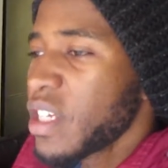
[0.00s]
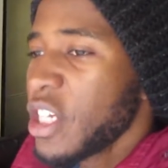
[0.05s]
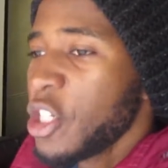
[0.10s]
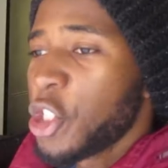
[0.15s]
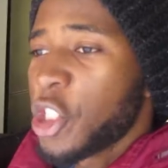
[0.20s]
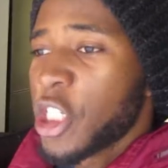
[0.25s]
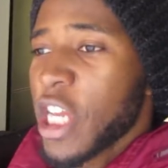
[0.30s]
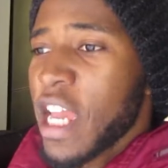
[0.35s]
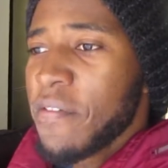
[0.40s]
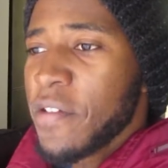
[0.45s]

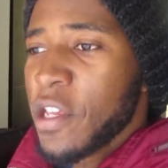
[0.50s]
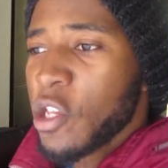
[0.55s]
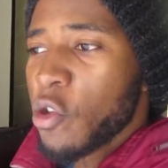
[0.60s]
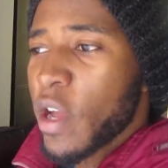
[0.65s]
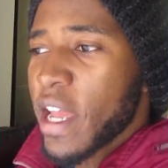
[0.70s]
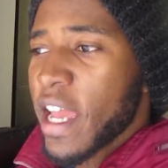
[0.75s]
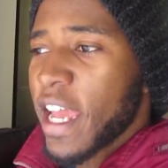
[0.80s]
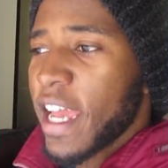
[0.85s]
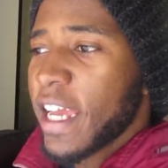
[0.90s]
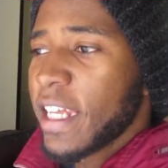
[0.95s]
shaving
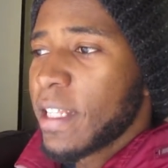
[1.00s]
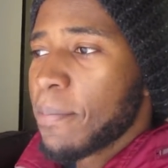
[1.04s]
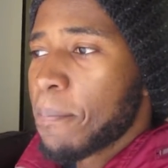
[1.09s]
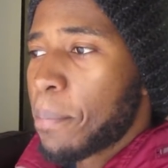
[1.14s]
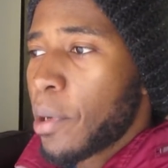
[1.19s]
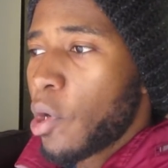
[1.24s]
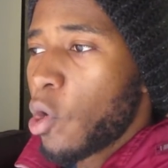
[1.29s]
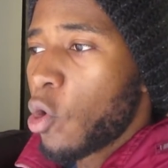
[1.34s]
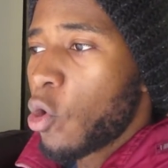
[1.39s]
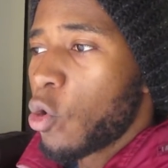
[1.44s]
your head
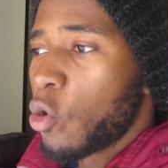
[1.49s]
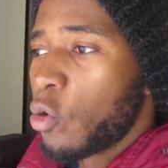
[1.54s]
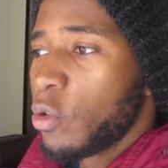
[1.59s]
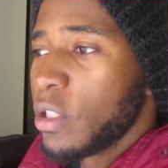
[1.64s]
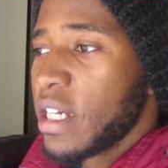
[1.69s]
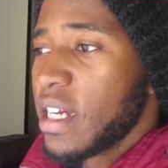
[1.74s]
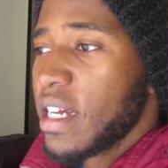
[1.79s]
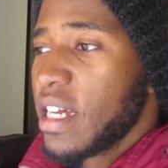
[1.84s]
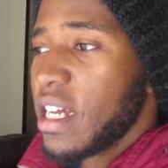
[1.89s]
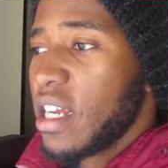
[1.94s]

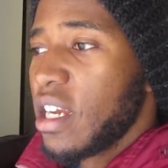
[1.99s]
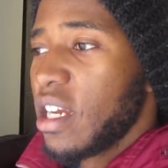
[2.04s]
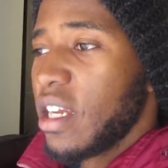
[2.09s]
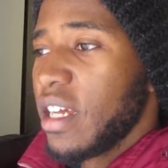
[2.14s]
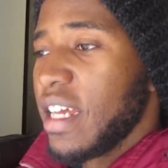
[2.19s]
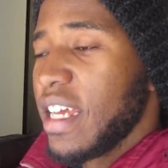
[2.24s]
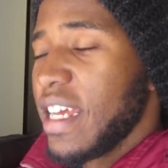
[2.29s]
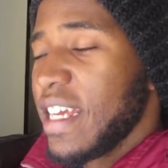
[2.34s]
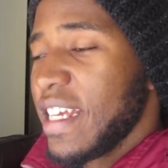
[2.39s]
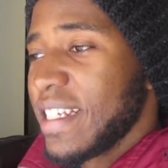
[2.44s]
bald
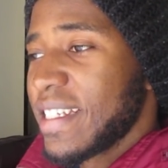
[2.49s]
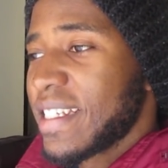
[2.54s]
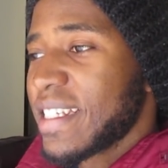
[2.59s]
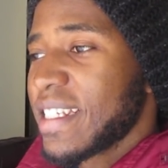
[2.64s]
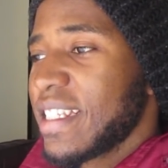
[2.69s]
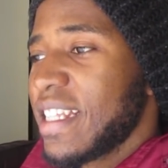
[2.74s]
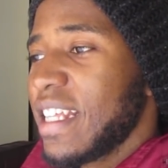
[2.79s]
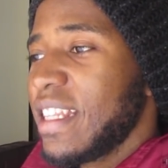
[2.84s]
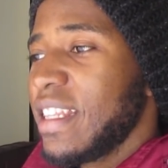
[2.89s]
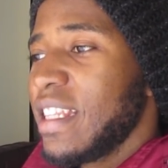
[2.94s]

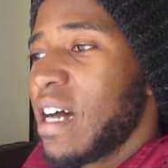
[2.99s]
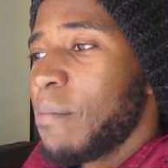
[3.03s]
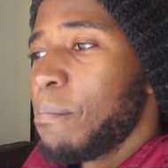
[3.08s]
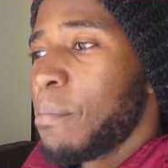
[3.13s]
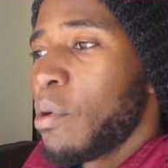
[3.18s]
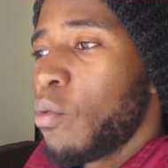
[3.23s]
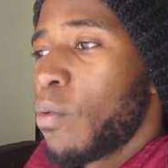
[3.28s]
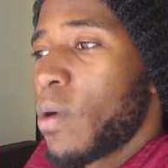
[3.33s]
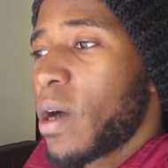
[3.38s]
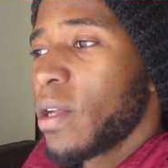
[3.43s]
is the
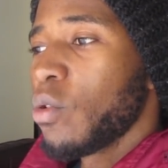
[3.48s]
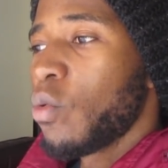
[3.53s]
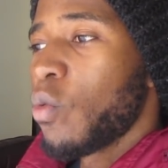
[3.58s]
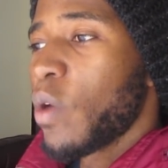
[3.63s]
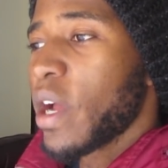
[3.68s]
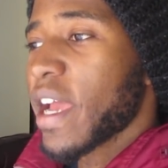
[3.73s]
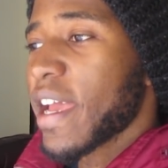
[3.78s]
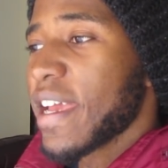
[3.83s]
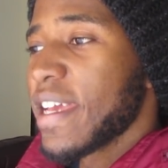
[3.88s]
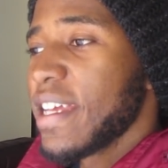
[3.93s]
number one
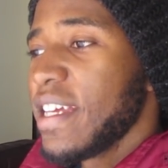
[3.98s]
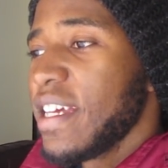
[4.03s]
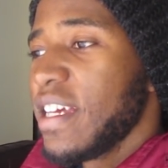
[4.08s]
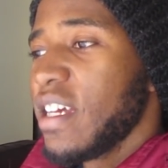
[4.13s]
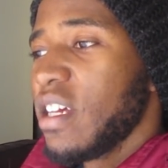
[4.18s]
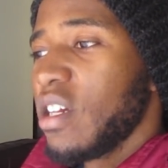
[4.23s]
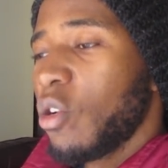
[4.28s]
way